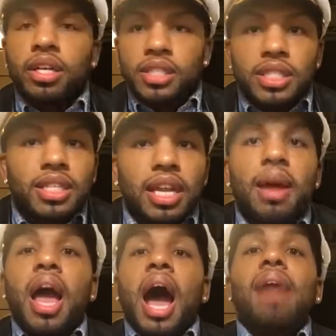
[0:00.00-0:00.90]
Just to
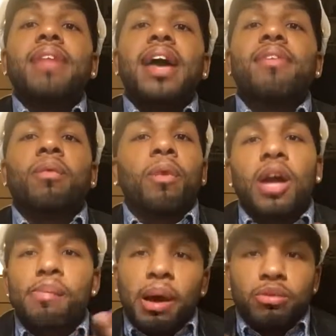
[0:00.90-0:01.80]
I'm not even
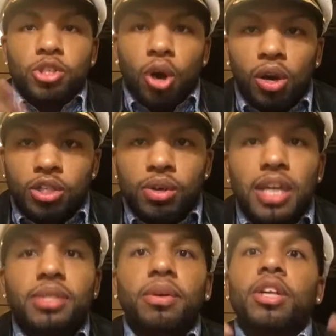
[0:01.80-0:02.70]
worrying about talking to you. I
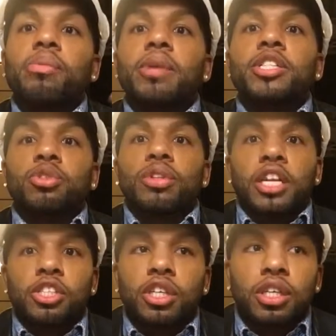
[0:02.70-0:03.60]
just want to make sure
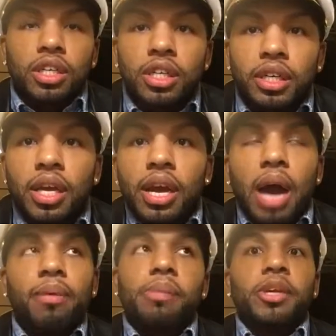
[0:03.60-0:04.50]
that you're good.
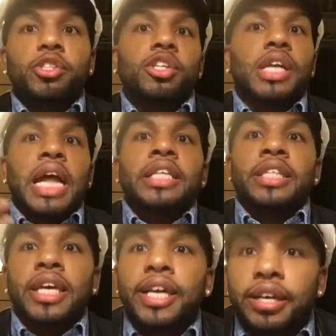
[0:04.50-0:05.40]
I want to make sure you're not
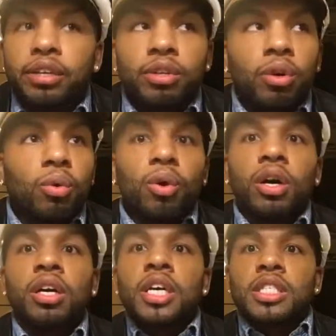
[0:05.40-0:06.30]
dead
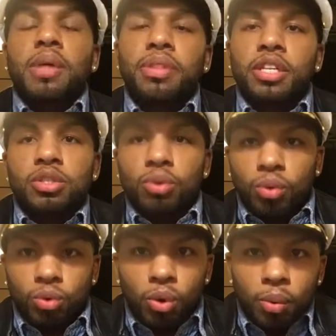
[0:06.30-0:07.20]
or something is
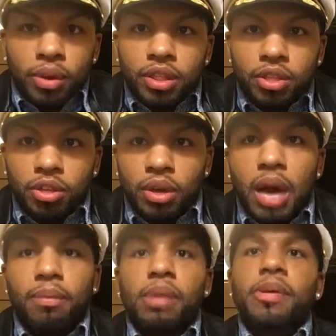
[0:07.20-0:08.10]
going on with you.
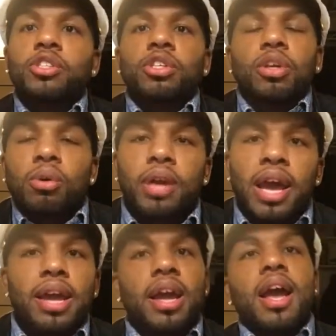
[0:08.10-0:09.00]
I want to make sure you're
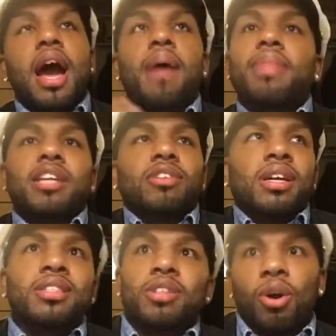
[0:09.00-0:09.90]
okay. I'm not
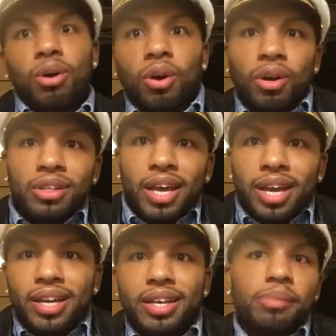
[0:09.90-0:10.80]
trying to talk all
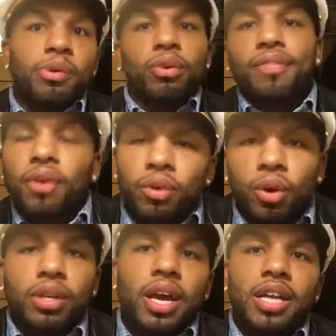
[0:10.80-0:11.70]
day and be on the phone
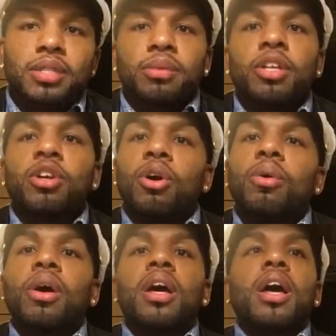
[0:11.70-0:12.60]
all day. I just want to
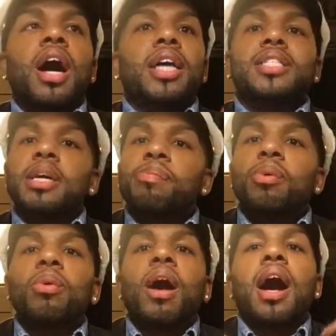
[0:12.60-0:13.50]
know a
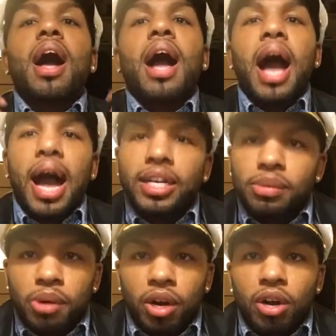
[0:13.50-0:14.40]
simple, hi,
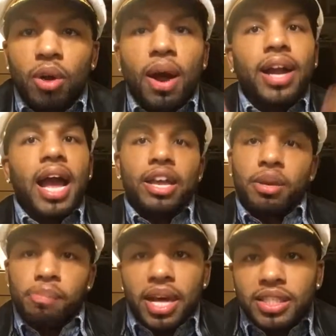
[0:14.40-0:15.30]
DeMarco, I got
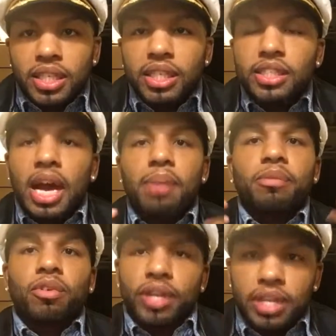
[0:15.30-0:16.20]
your message. I'm
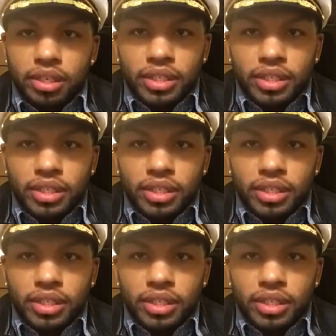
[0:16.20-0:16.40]
great.